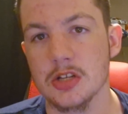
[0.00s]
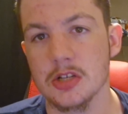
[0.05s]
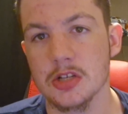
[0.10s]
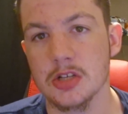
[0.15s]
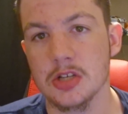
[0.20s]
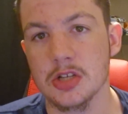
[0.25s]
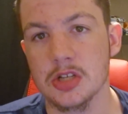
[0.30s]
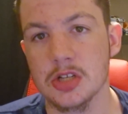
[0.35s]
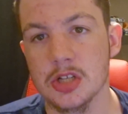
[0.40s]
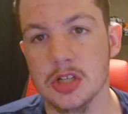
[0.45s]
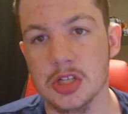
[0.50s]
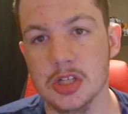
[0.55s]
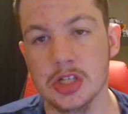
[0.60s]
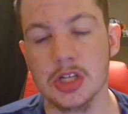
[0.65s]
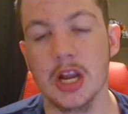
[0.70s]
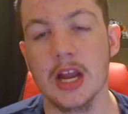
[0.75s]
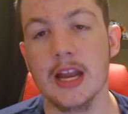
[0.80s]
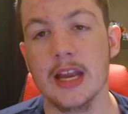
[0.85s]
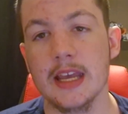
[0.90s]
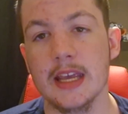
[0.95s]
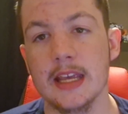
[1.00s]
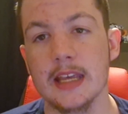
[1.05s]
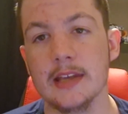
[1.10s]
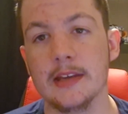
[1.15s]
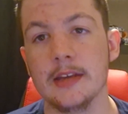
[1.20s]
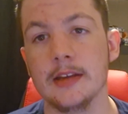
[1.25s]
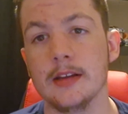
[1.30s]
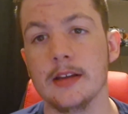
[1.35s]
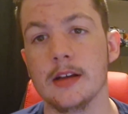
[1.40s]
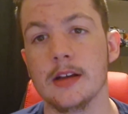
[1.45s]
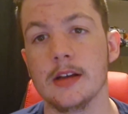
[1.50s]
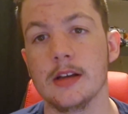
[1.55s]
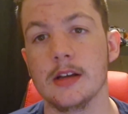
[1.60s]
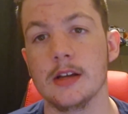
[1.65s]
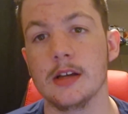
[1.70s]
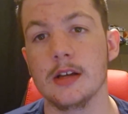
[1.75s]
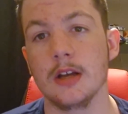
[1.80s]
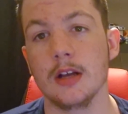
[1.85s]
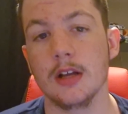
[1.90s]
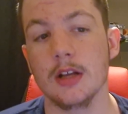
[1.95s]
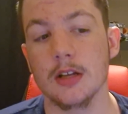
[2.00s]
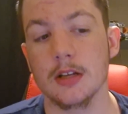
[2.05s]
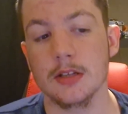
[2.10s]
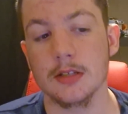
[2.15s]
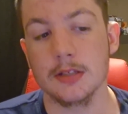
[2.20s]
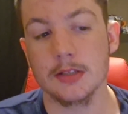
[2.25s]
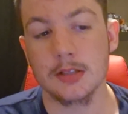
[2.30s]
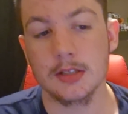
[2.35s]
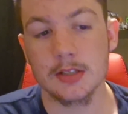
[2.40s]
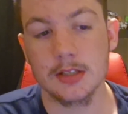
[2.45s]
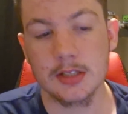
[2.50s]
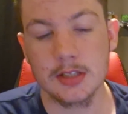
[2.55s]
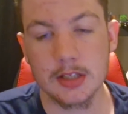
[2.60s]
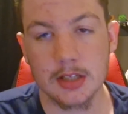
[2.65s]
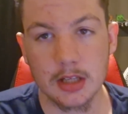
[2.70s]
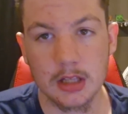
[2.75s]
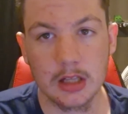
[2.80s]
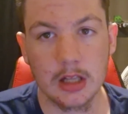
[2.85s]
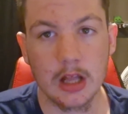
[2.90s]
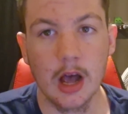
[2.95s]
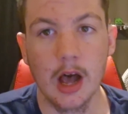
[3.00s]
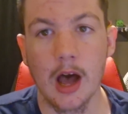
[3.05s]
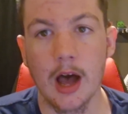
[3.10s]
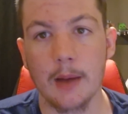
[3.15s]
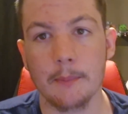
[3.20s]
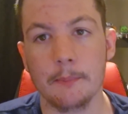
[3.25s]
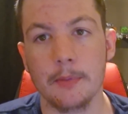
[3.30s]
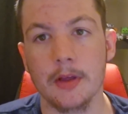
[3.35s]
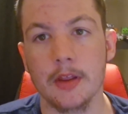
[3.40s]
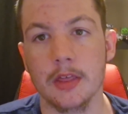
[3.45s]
shitty slop